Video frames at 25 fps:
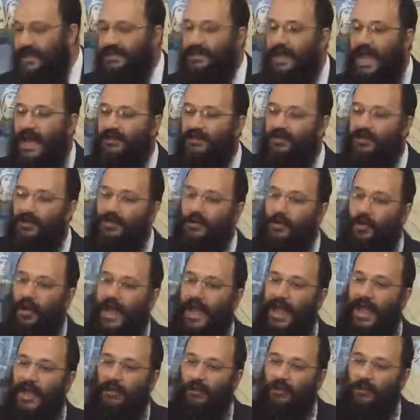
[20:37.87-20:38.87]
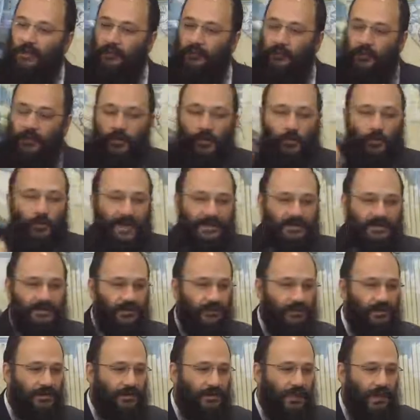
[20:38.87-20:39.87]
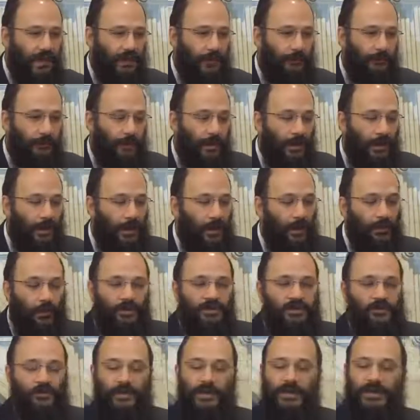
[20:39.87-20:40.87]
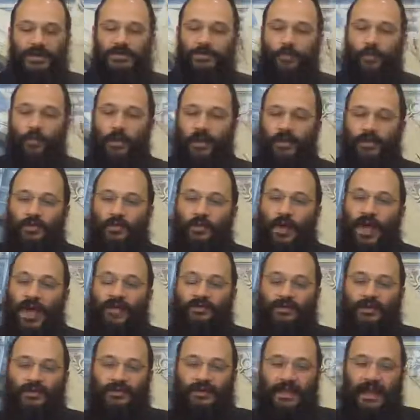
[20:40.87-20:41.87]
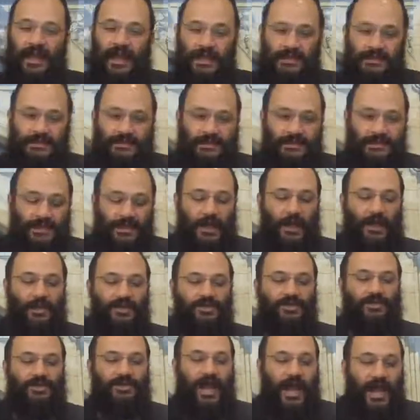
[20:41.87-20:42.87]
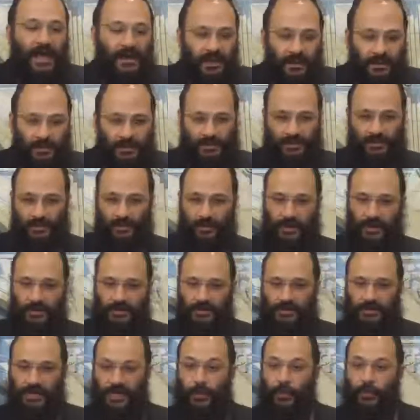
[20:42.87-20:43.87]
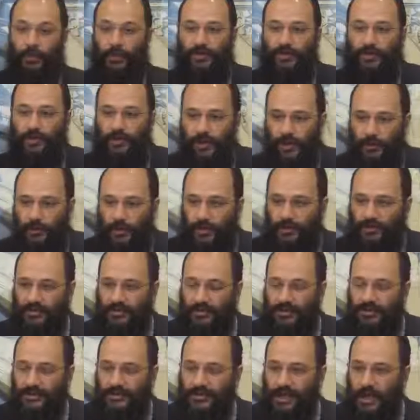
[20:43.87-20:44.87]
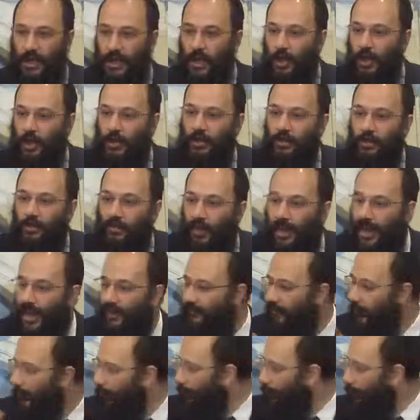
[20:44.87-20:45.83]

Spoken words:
is actually your anchor for the rest of the day. Which means when you have a test, a challenge during the day with your emotions, you have a